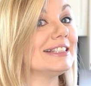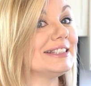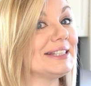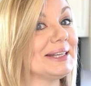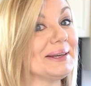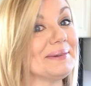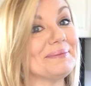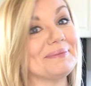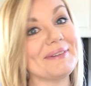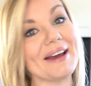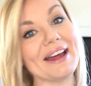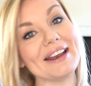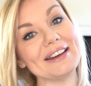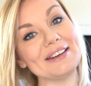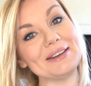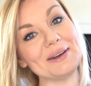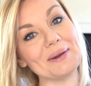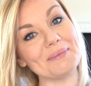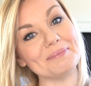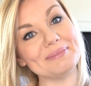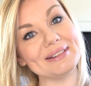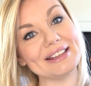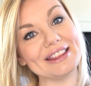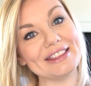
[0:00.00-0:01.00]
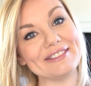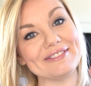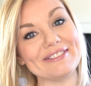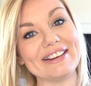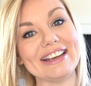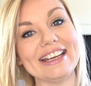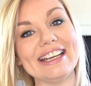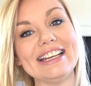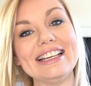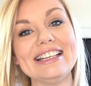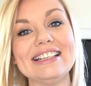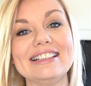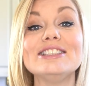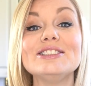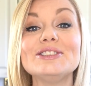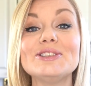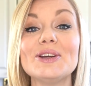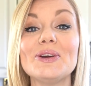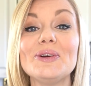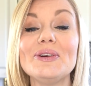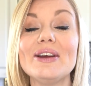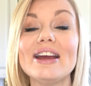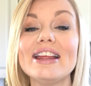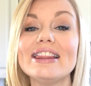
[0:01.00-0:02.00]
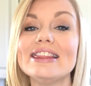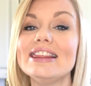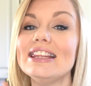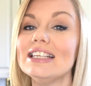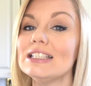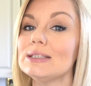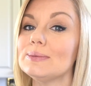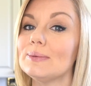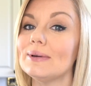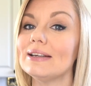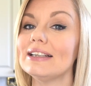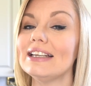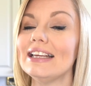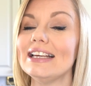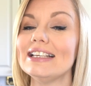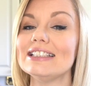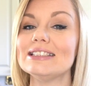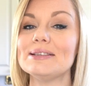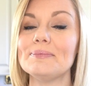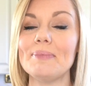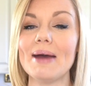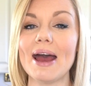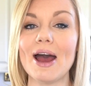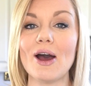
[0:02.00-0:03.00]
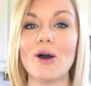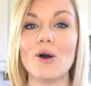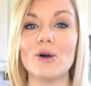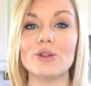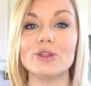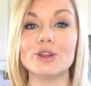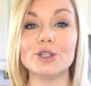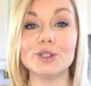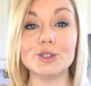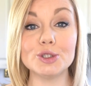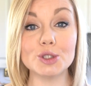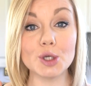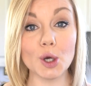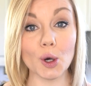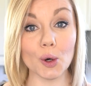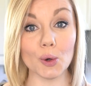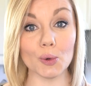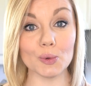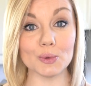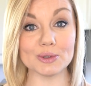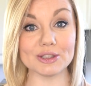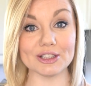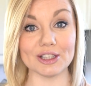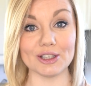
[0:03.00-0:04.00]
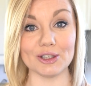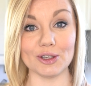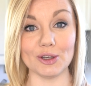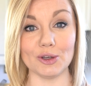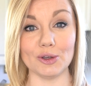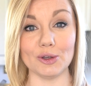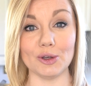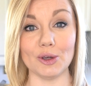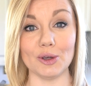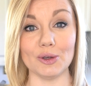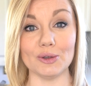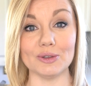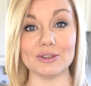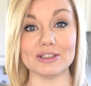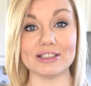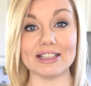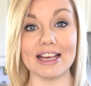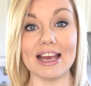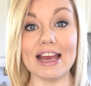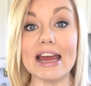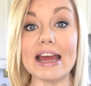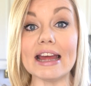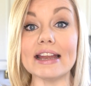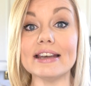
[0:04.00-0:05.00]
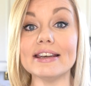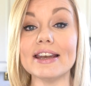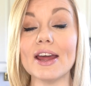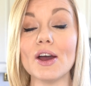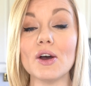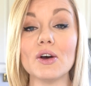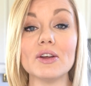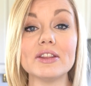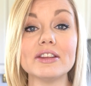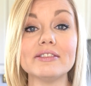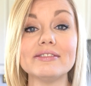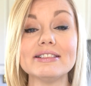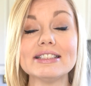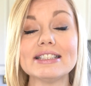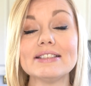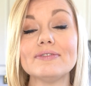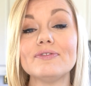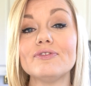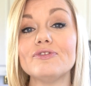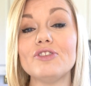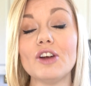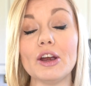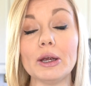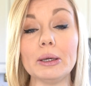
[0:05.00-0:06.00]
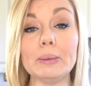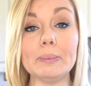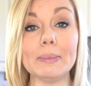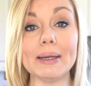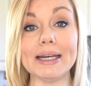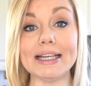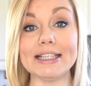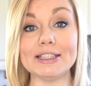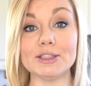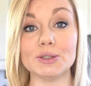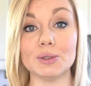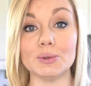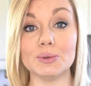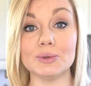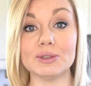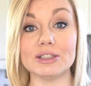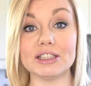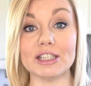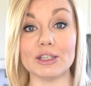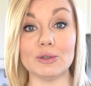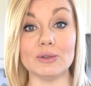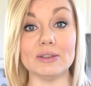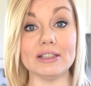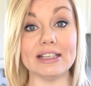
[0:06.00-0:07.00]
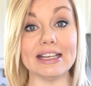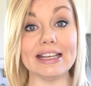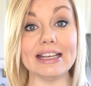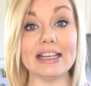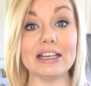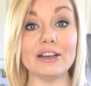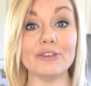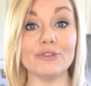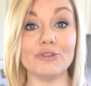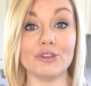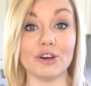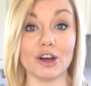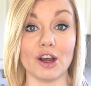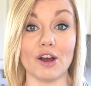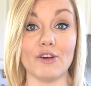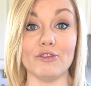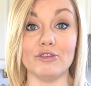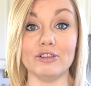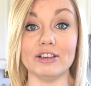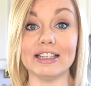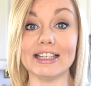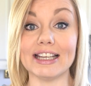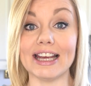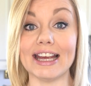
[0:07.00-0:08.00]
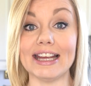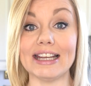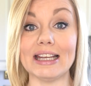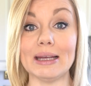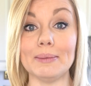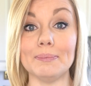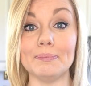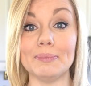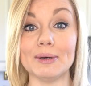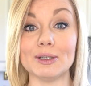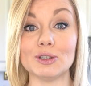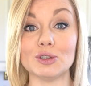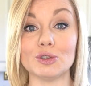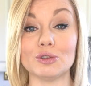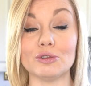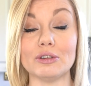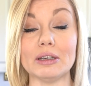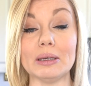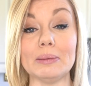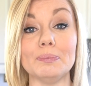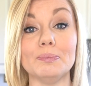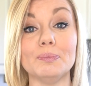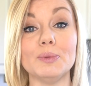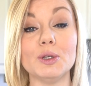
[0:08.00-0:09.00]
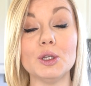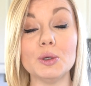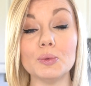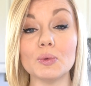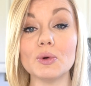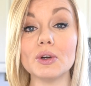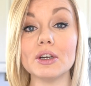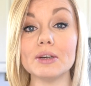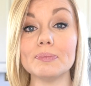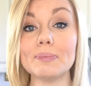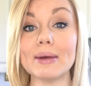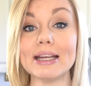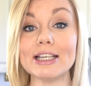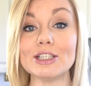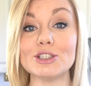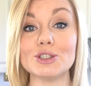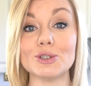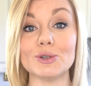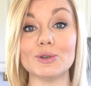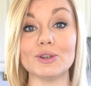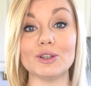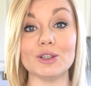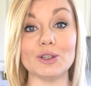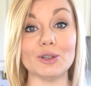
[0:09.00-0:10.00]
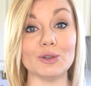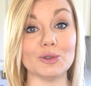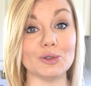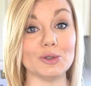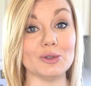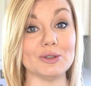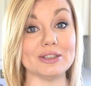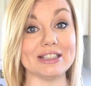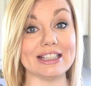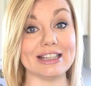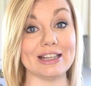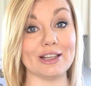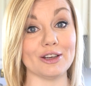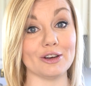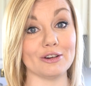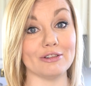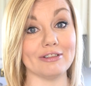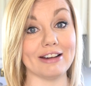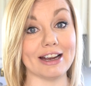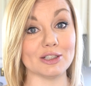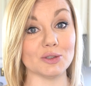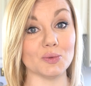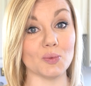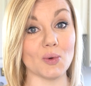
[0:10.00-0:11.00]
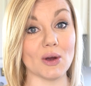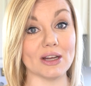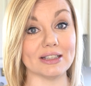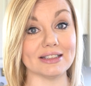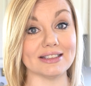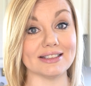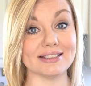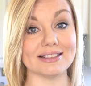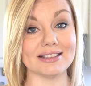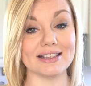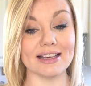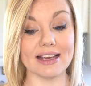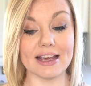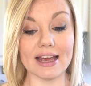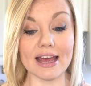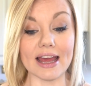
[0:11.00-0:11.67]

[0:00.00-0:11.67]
Tip number 3. So this one is about the tools that you use. Now, there isn't very many tools that you need for covering a cake in buttercream, but you want to make sure that you're using the correct ones.